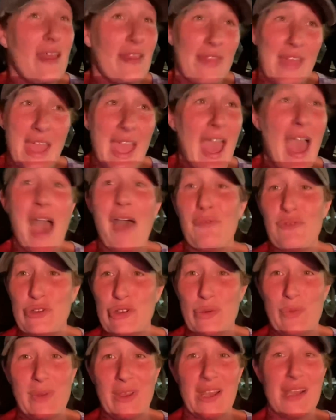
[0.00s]
They have
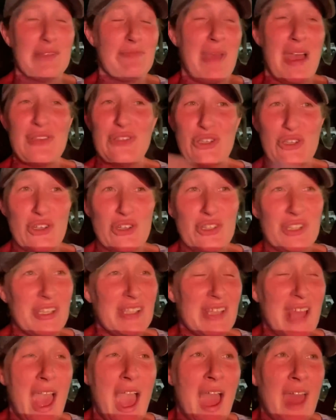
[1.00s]
to, because
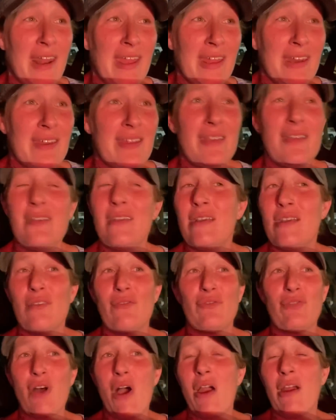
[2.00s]
Massachusetts had it,
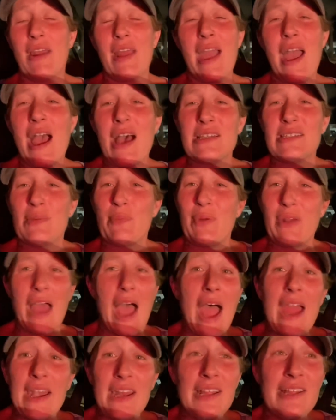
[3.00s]
Florida has it, but
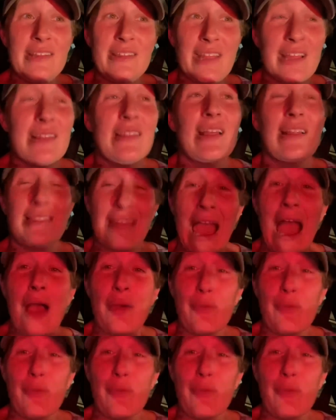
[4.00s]
I didn't think that